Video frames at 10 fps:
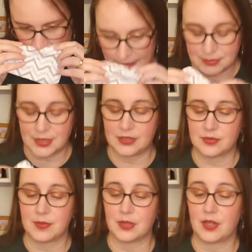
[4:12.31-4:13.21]
upstairs
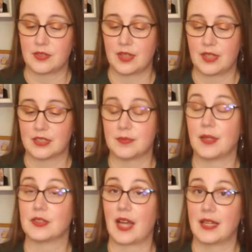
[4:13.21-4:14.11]
from the laundry, and it
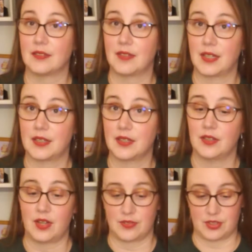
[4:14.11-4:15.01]
smells kind of like the
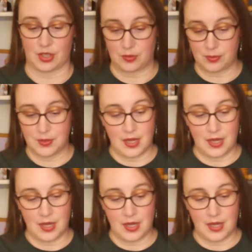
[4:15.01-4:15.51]
laundry soap.